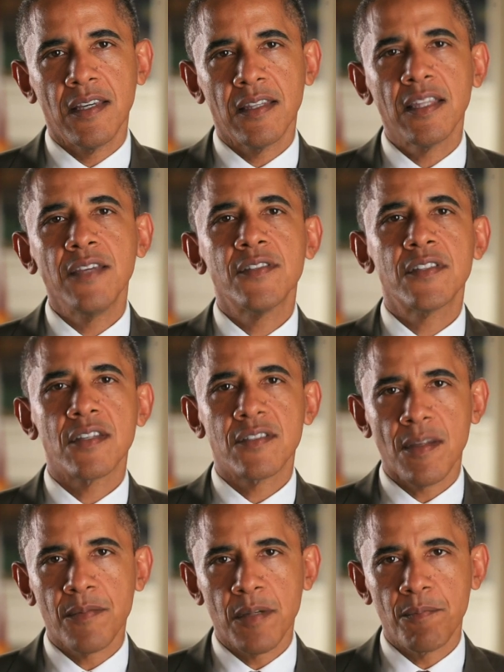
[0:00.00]
and leaves
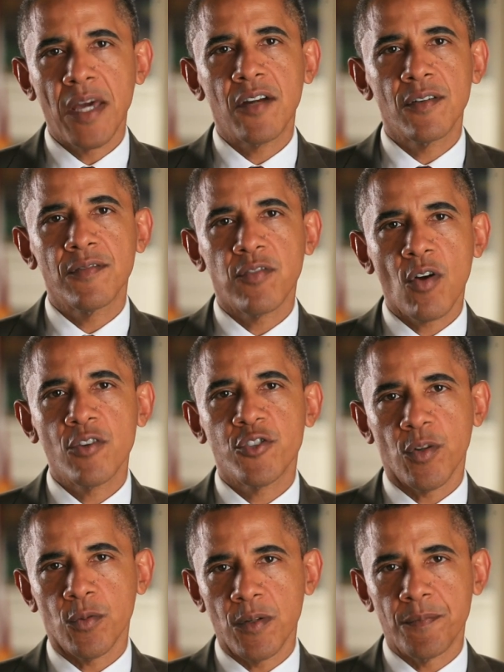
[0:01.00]
something better for our
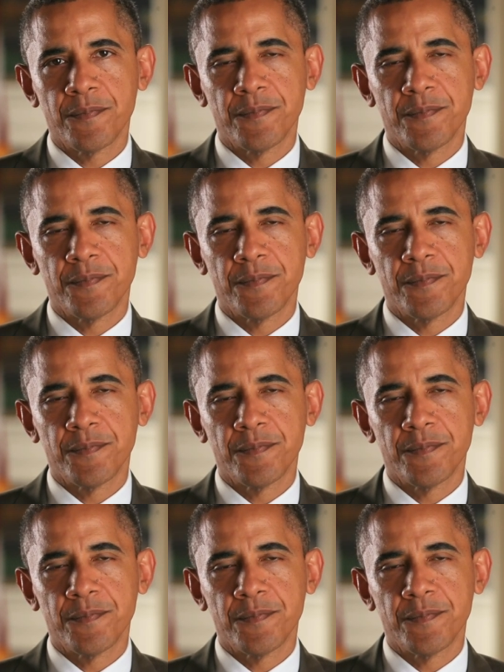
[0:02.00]
children.